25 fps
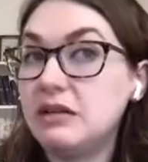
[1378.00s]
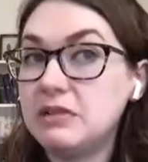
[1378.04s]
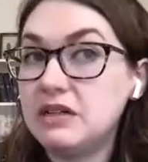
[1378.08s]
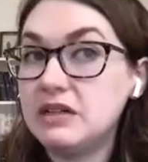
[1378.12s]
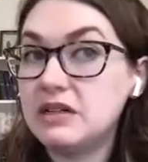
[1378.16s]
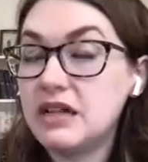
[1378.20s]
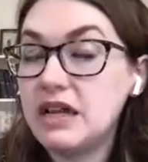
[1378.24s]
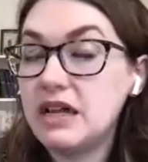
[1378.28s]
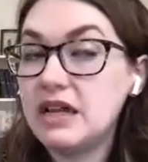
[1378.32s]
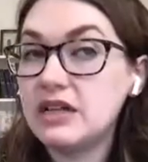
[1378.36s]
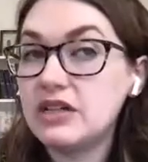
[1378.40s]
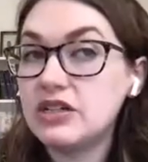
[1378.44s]

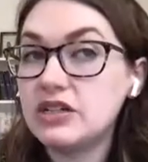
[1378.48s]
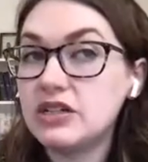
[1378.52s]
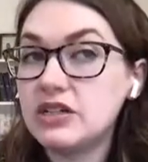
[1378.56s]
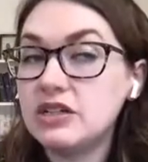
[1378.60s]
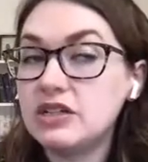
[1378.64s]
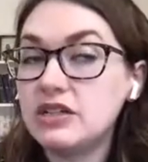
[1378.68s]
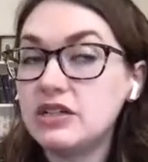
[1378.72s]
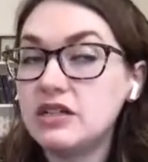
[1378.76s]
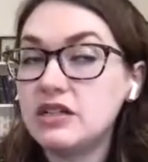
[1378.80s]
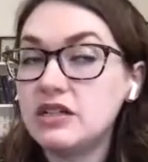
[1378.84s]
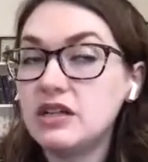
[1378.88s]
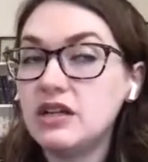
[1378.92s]

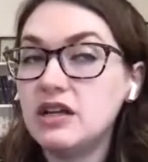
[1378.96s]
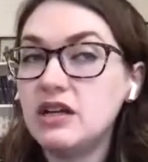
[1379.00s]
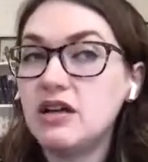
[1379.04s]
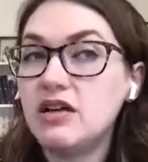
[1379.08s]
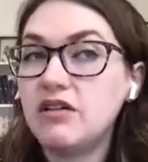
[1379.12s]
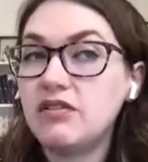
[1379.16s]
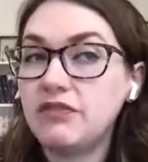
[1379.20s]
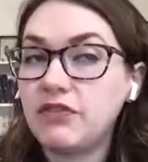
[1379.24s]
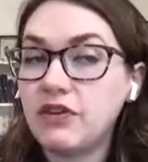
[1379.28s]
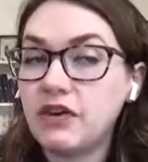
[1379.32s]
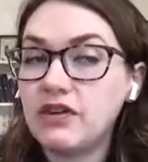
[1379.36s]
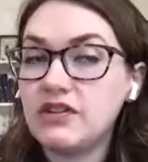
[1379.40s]
pigmentation
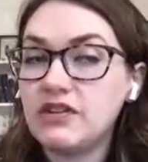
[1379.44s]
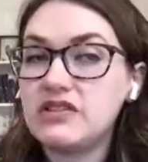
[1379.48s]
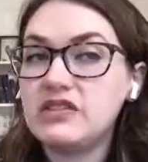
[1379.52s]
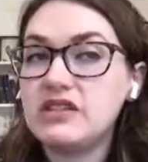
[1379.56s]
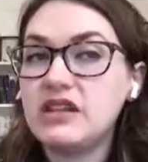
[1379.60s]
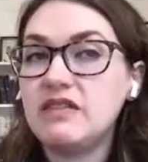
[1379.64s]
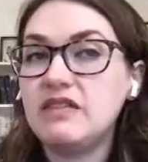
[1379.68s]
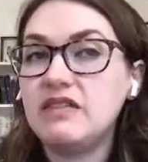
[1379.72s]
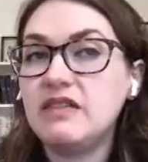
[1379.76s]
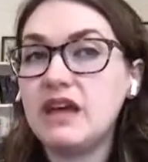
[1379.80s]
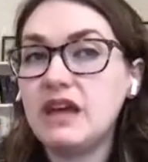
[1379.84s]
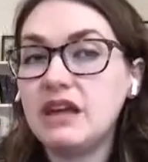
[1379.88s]

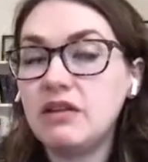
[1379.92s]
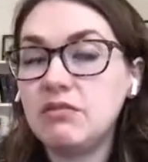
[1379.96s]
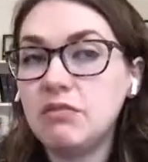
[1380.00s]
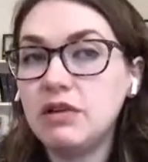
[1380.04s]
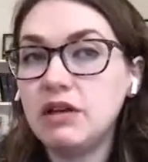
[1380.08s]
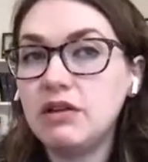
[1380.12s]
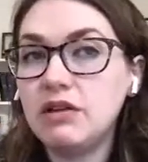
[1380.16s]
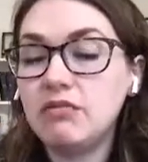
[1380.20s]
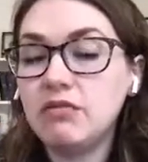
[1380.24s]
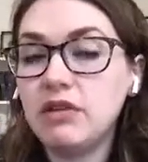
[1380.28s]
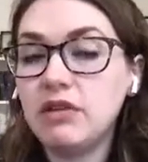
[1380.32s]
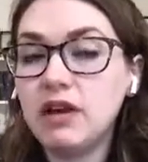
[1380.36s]
first
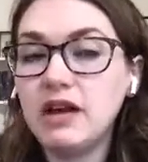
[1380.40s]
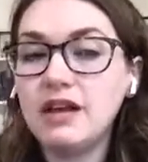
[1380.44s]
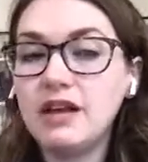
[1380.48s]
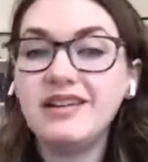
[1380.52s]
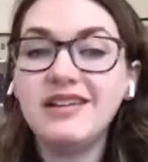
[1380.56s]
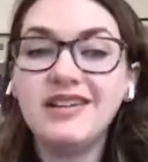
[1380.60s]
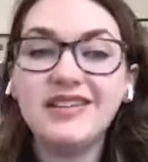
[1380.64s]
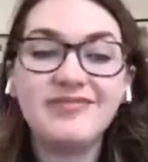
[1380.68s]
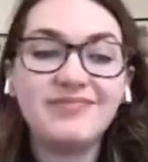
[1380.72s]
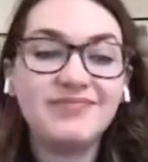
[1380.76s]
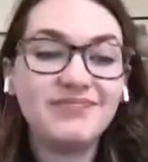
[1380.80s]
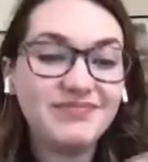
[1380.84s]
and then went
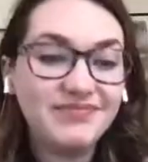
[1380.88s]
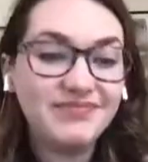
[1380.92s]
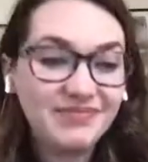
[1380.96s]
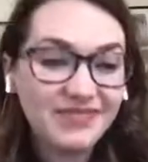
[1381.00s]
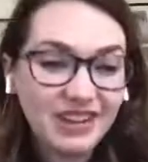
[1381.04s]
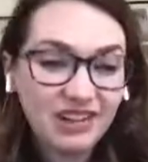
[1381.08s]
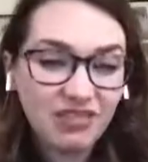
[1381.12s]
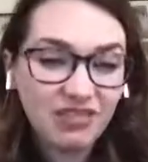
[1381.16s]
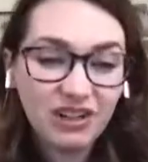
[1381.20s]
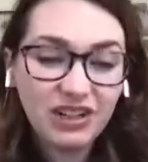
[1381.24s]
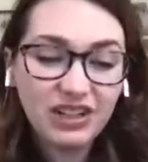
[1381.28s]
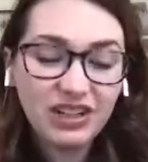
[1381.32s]
red.
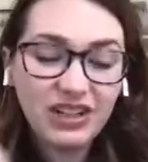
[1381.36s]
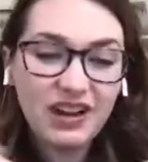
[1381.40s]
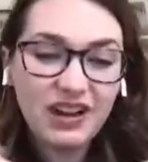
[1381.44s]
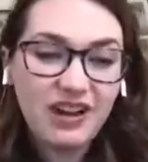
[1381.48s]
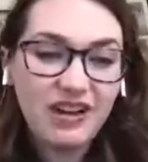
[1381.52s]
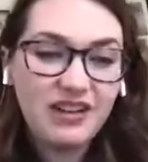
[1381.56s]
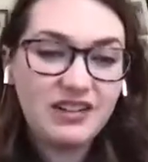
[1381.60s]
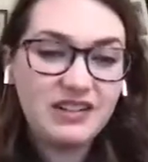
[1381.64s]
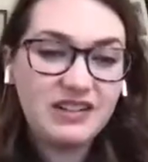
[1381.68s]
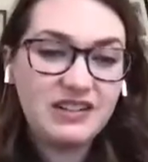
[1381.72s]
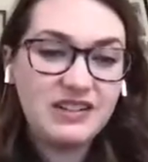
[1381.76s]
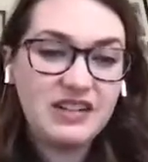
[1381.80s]

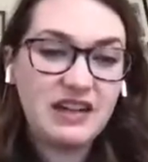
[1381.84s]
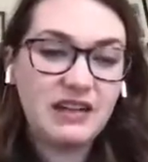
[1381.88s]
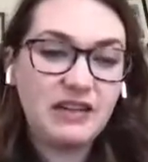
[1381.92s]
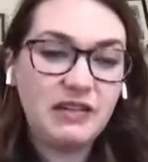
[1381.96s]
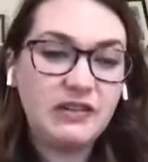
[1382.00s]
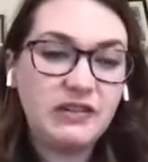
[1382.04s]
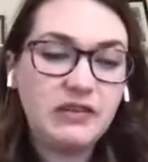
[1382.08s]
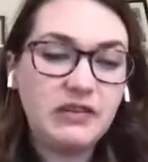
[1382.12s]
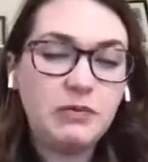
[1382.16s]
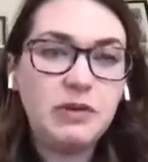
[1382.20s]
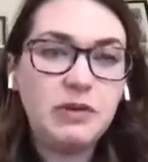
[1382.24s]
Really hard to